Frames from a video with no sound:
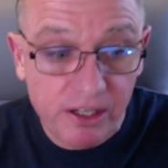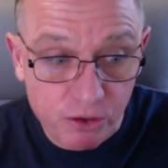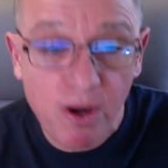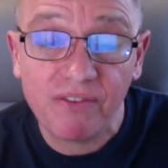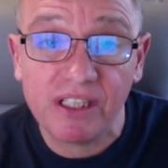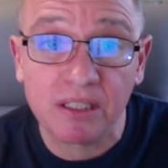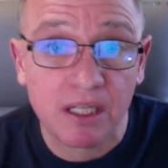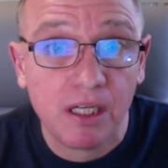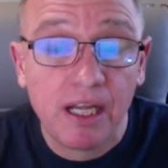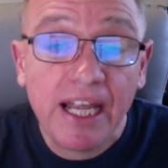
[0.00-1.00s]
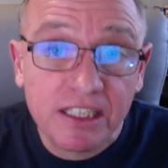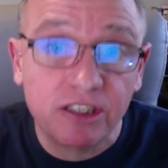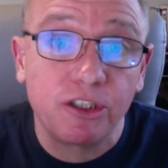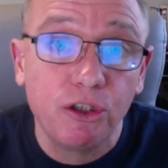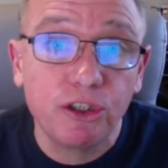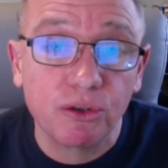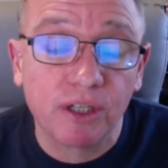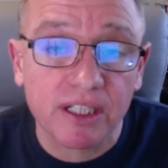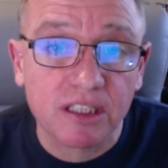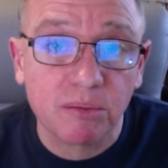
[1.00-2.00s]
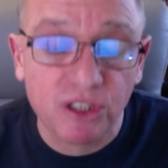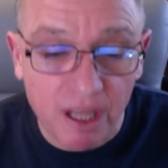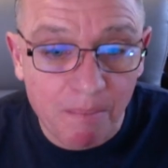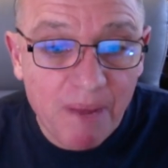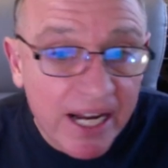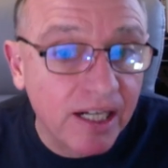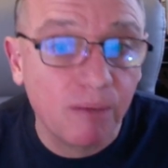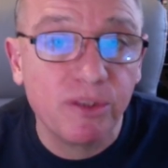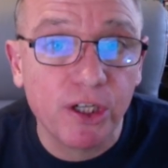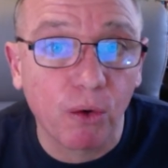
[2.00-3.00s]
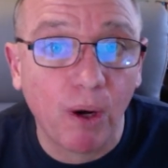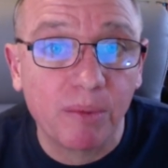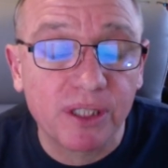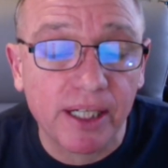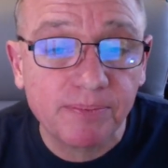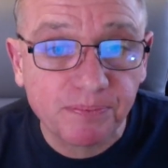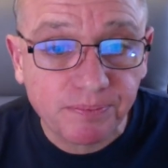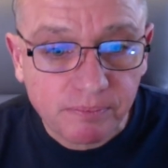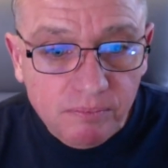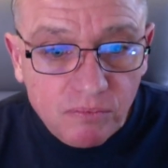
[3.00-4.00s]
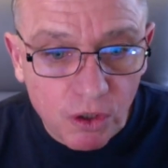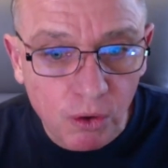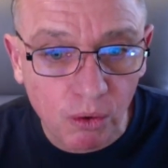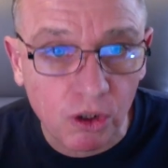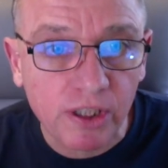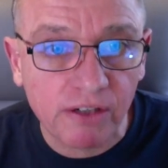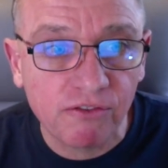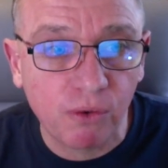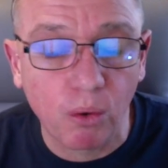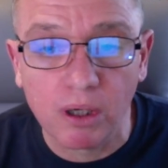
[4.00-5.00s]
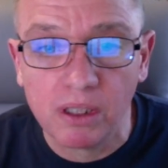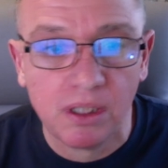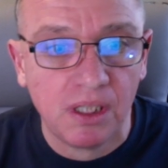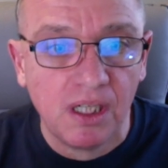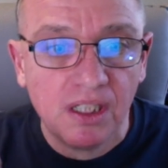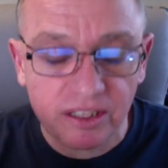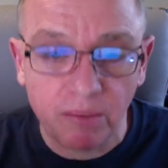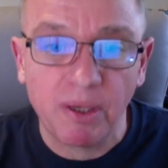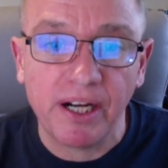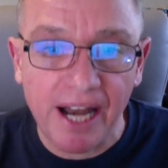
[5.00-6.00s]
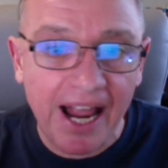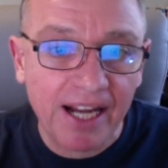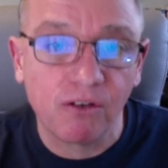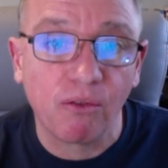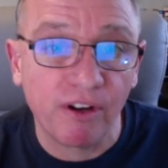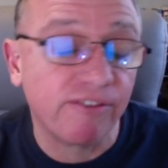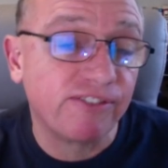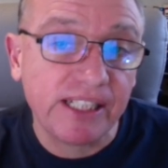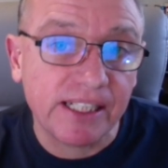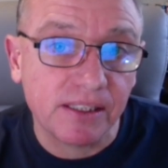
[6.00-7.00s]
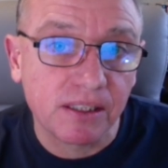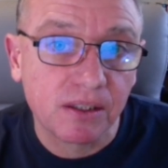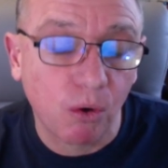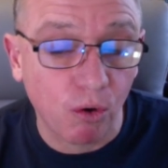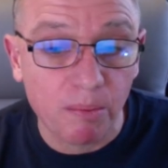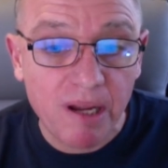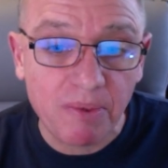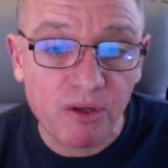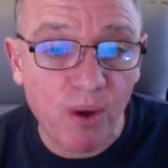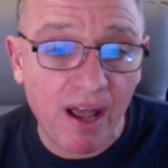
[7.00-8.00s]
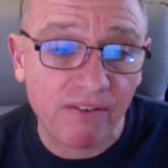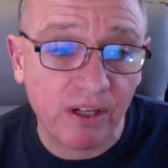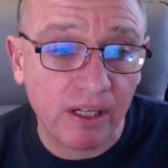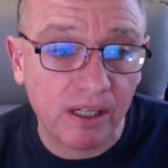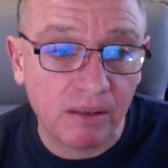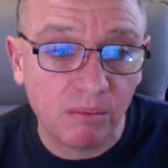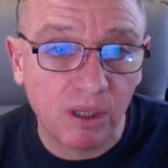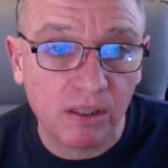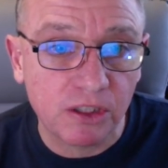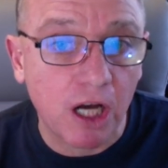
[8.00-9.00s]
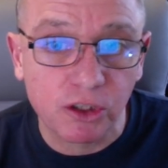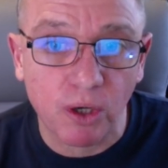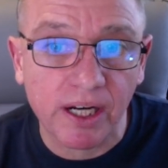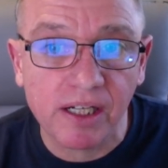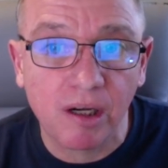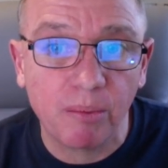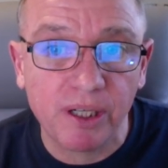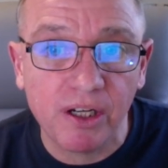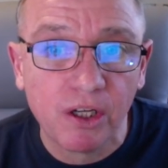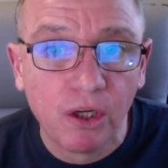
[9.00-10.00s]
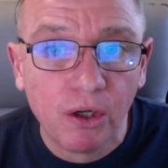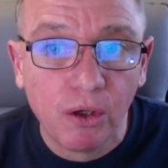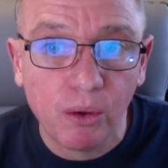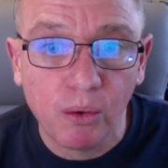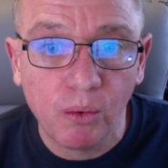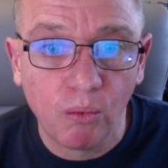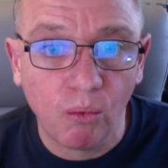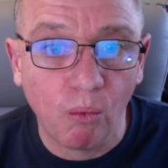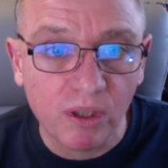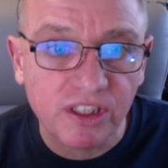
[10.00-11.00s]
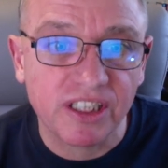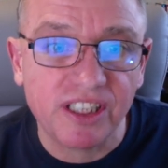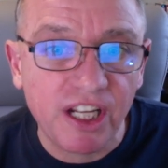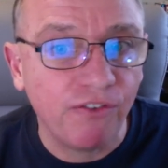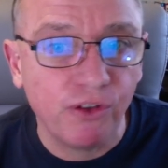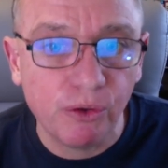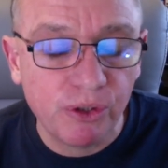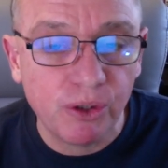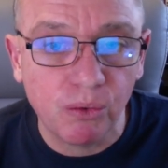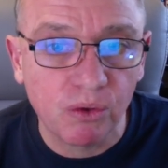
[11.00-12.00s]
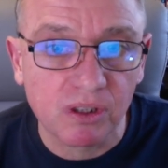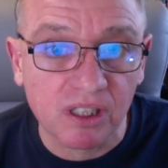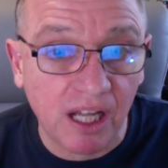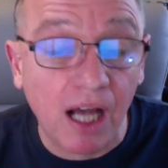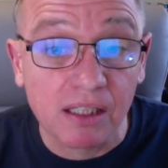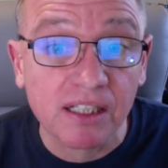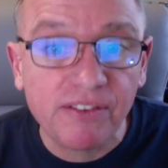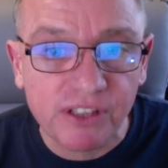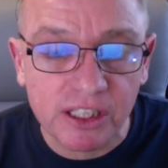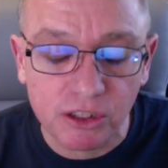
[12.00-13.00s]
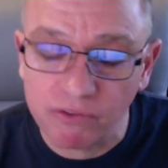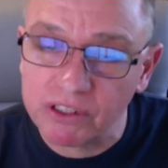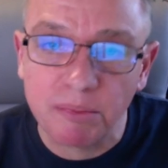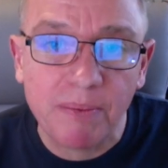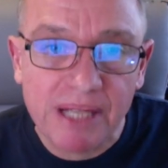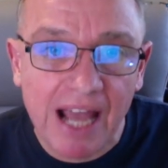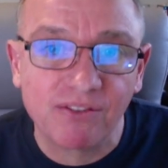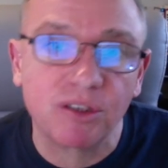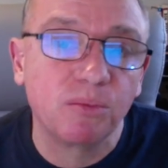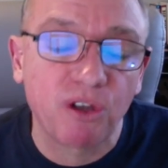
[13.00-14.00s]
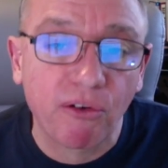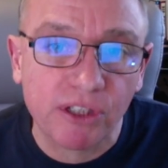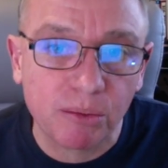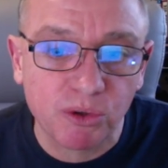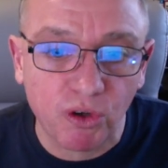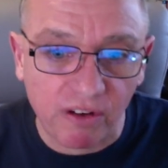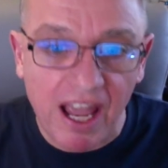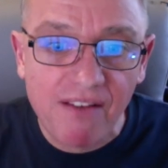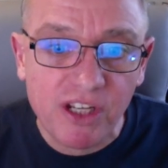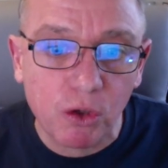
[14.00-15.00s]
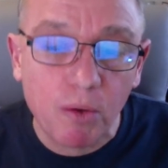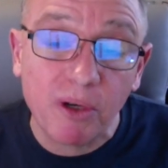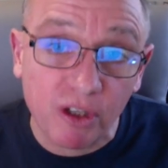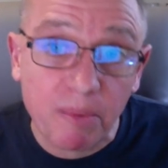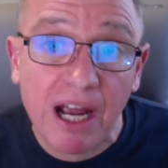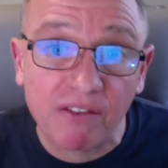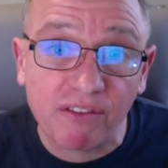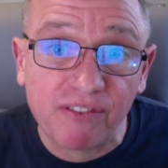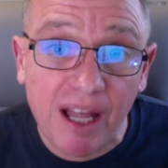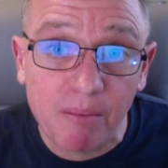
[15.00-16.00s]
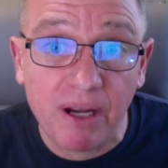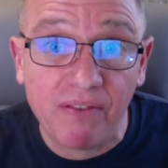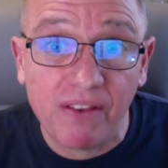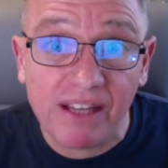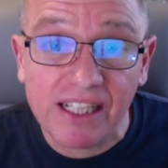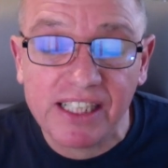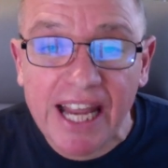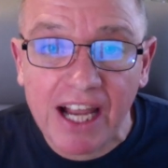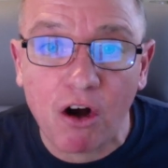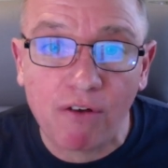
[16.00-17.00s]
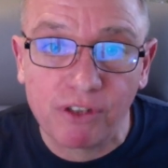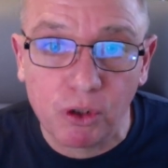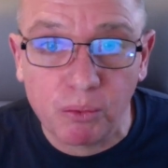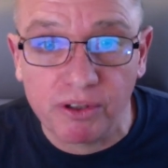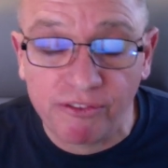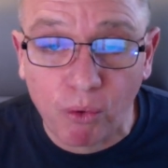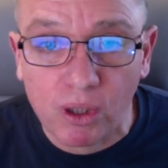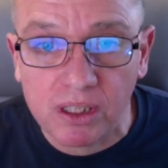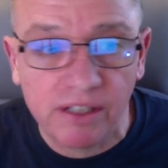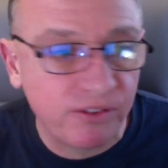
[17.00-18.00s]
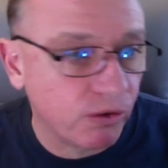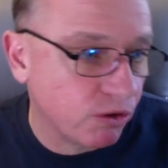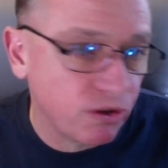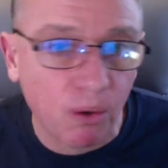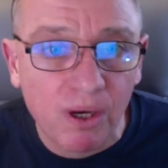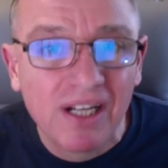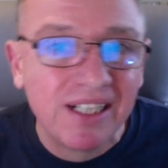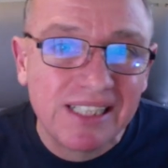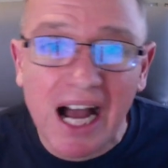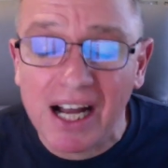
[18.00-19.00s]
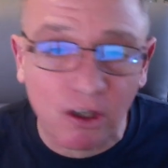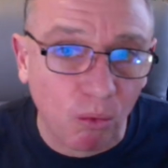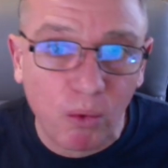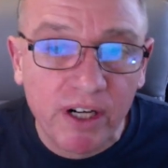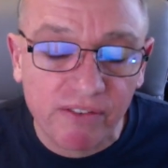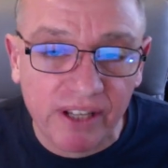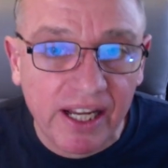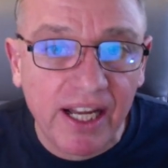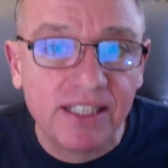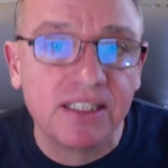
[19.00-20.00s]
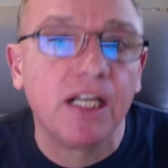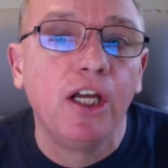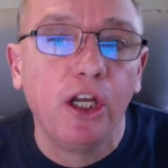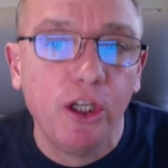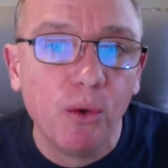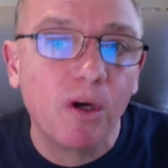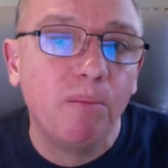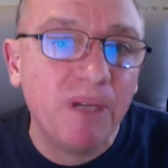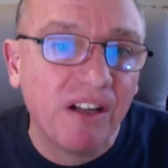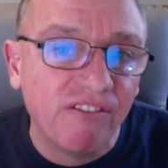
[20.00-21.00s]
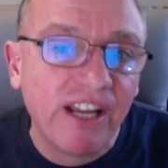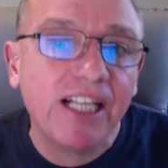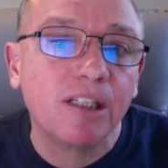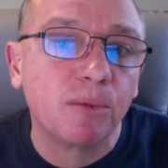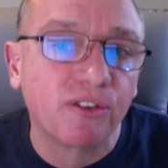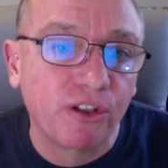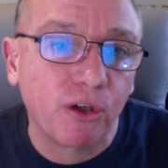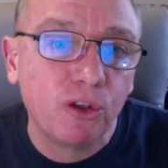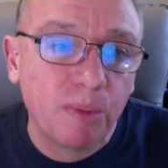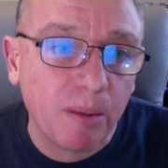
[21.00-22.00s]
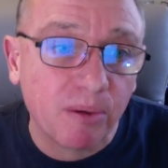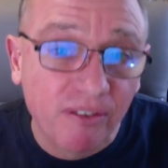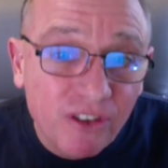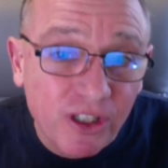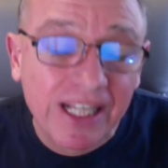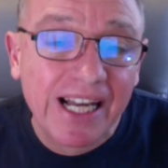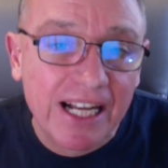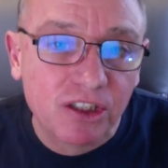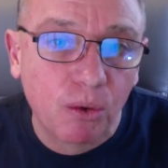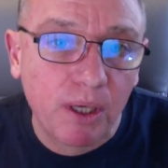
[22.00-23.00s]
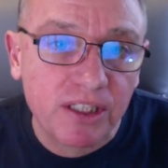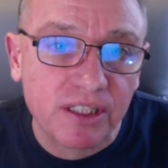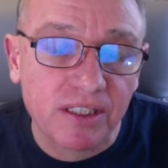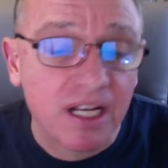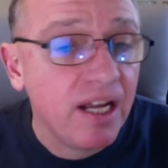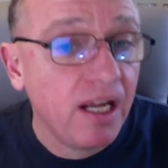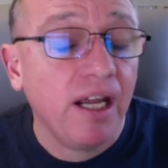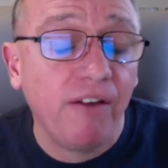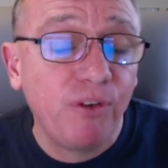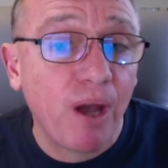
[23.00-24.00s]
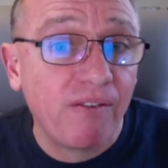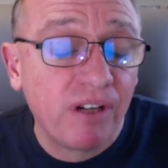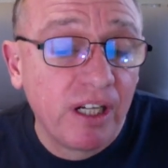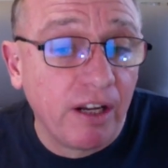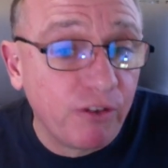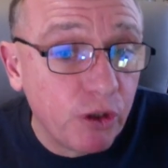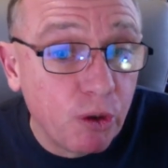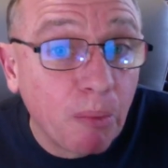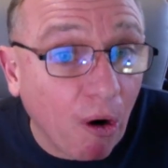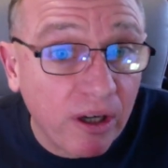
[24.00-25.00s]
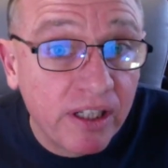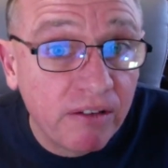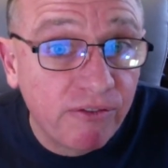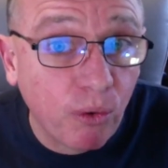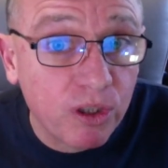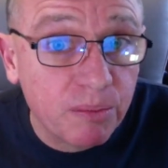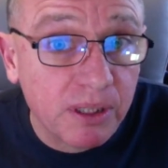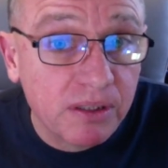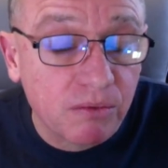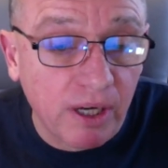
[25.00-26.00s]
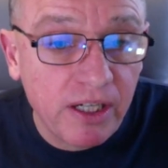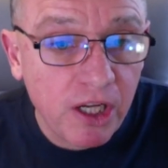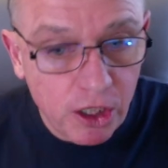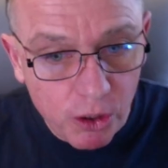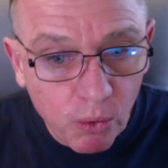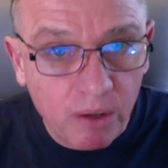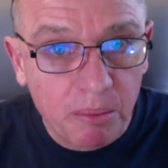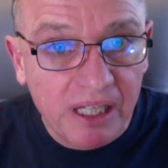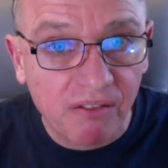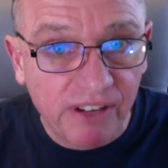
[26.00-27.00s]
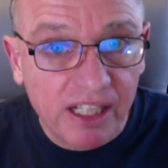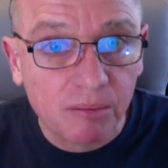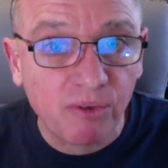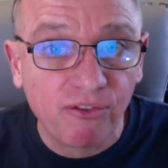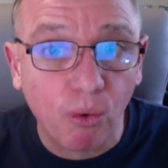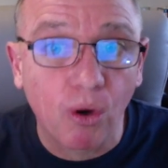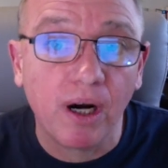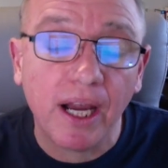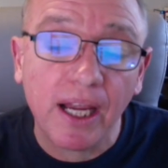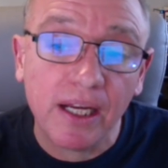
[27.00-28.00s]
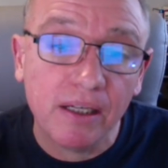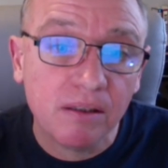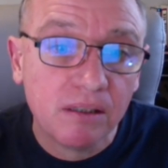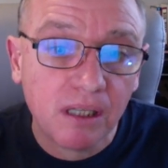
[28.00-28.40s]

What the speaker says: do have these institutional customers that may come to your website who are looking for somebody to handle their fleet. Or maybe you have a trucking company who wants to see if you do a lifting service. Maybe they have some sort of heavy equipment on the back of a flatbed that they can't offload with a forklift, or there's no dock, or whatever the case. You want to be available to those people so they can ask questions. If you do parking enforcement, right, you want to be available for a